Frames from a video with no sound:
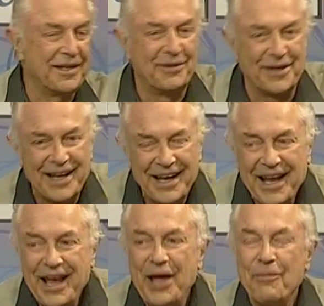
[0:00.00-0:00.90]
but,
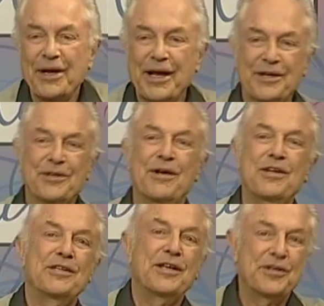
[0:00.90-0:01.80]
Goodness. but I
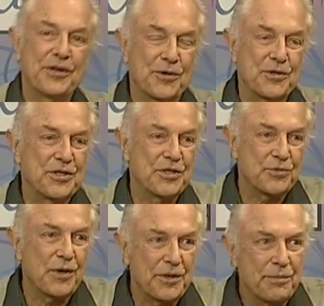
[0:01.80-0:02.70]
congratulated her because she
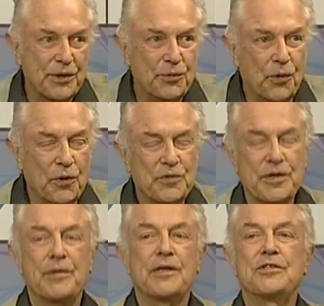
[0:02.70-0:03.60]
just won a big award or
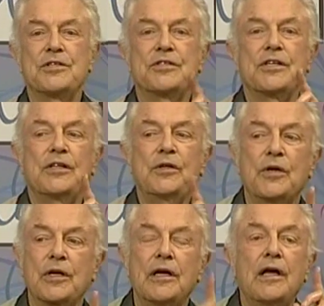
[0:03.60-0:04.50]
something, and she said,
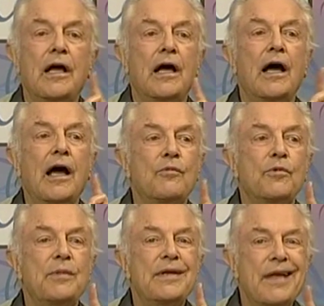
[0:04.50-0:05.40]
"Look, I
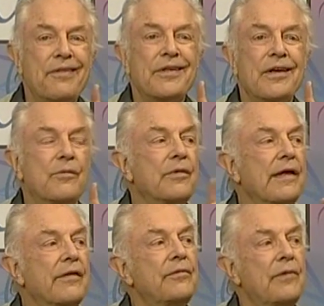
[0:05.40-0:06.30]
would be nothing
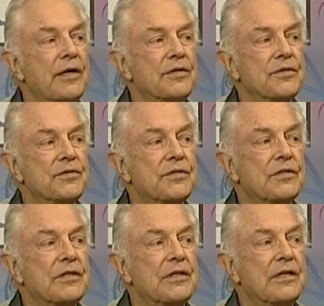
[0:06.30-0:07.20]
without the writers.
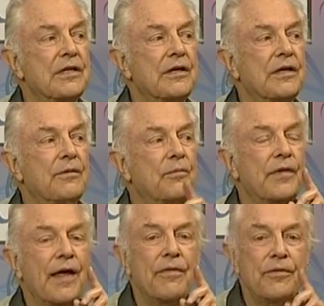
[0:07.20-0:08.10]
Mm.
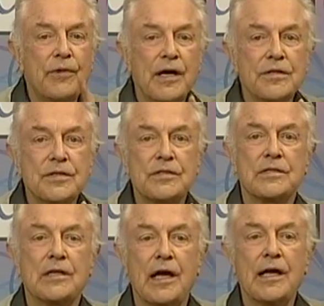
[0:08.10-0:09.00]
Without the
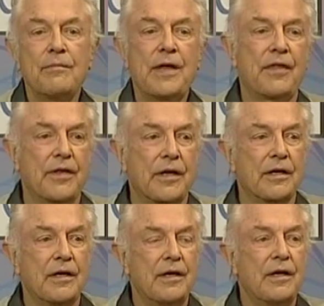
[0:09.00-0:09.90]
writers, I am nothing."
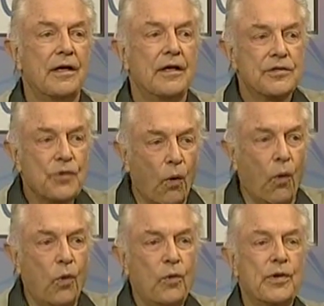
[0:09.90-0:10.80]
It is
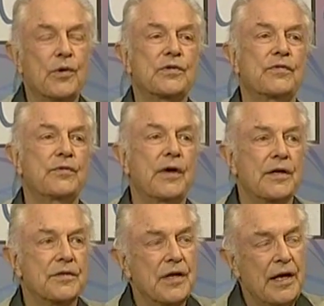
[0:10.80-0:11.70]
all because of the
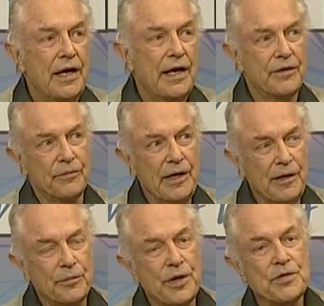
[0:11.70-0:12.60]
writers. And it really
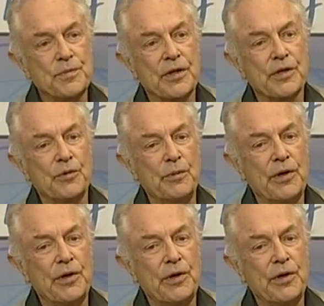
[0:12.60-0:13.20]
impressed me that a woman